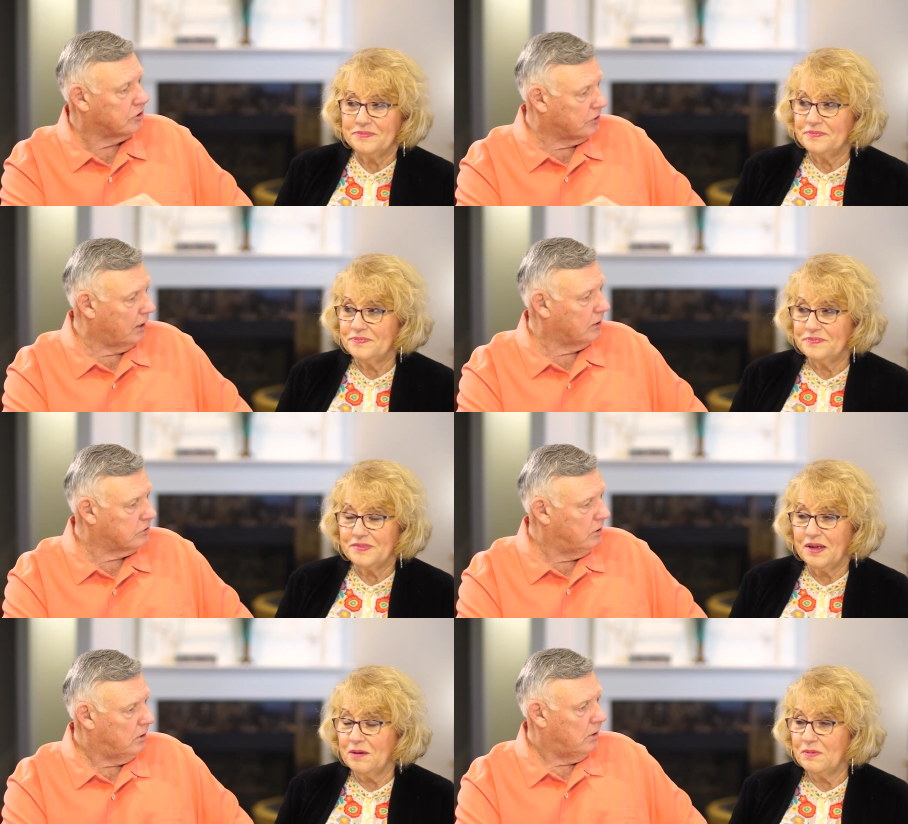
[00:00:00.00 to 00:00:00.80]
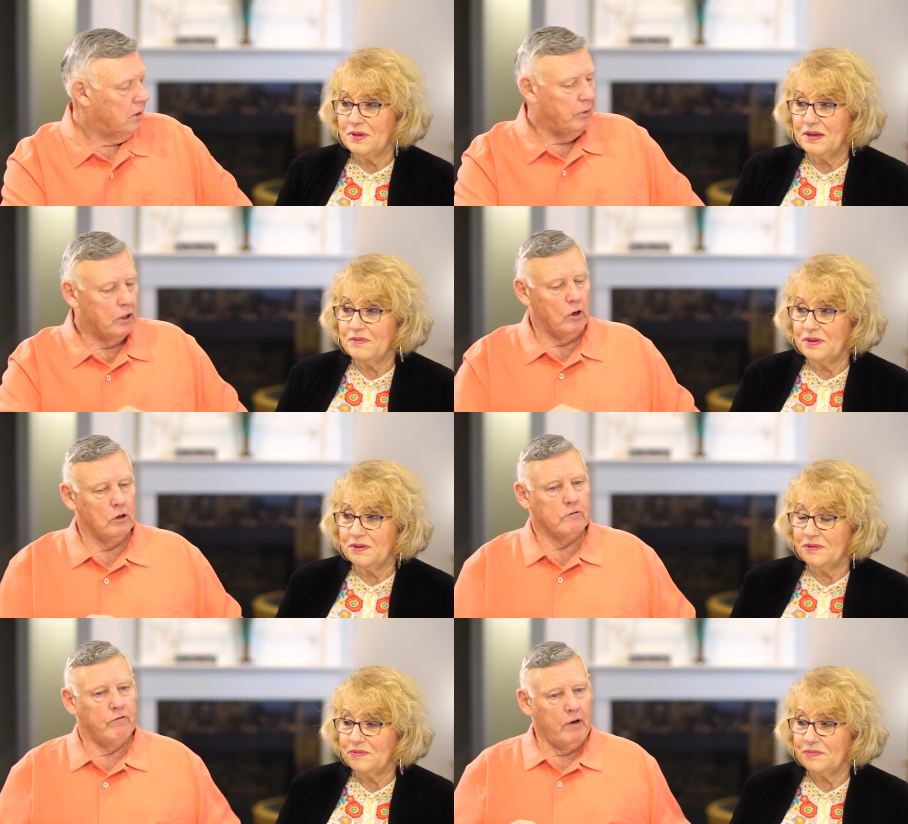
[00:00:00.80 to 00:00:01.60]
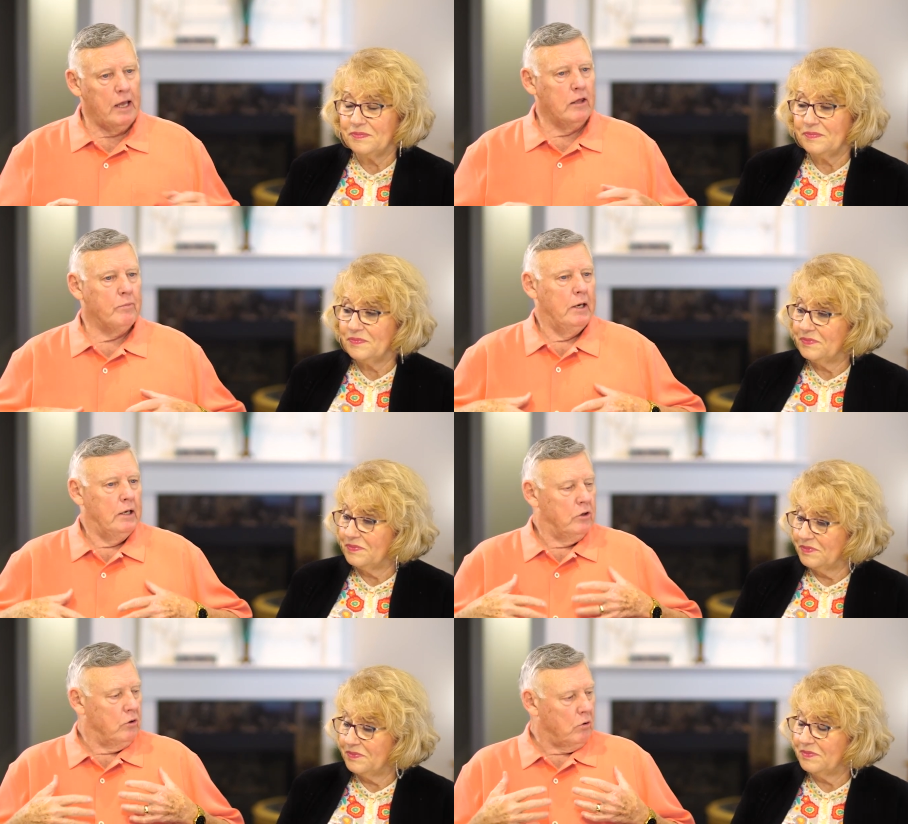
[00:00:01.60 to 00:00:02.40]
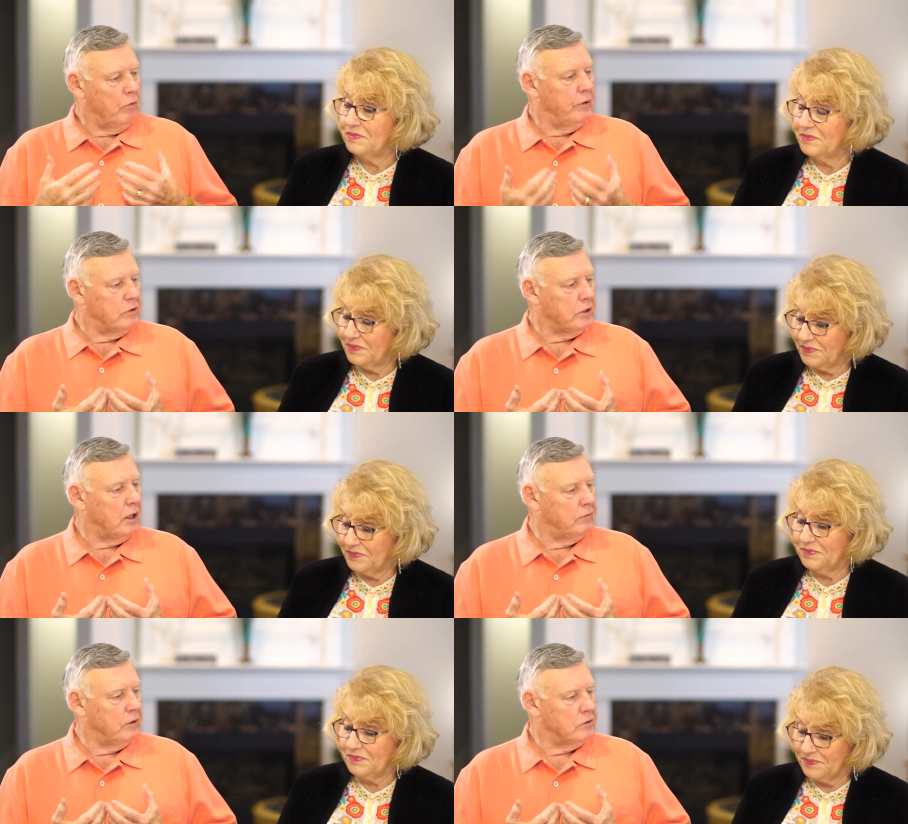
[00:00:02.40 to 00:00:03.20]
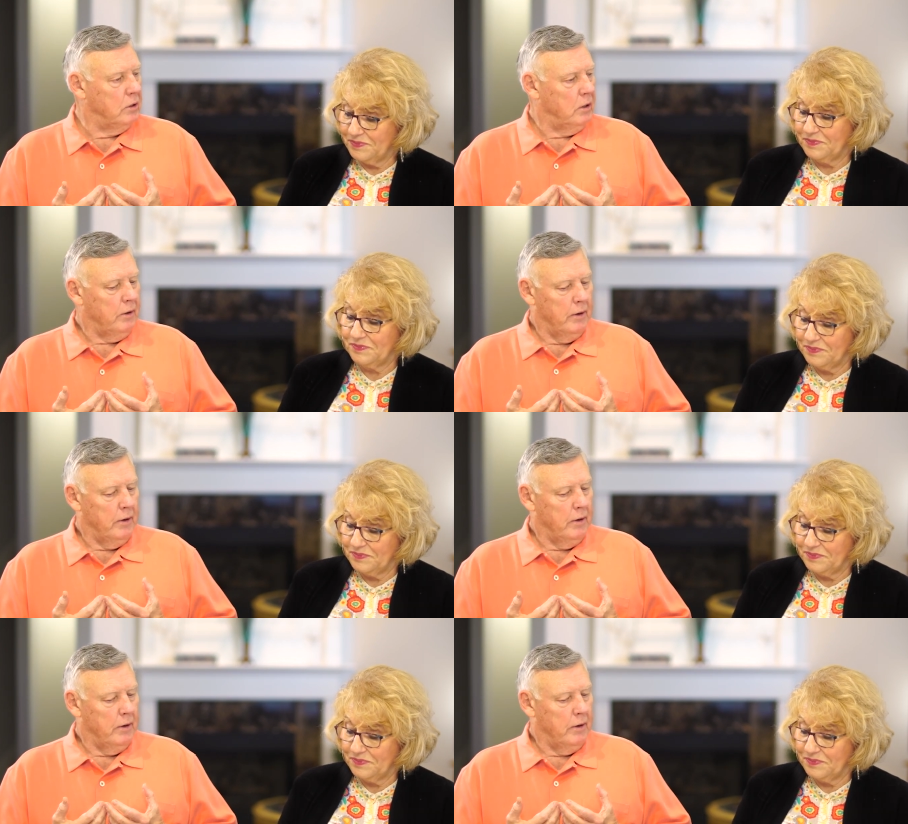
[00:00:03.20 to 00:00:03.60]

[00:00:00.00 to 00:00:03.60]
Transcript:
Speaker 1: success. I believe because it. faith began to grow on the inside of us.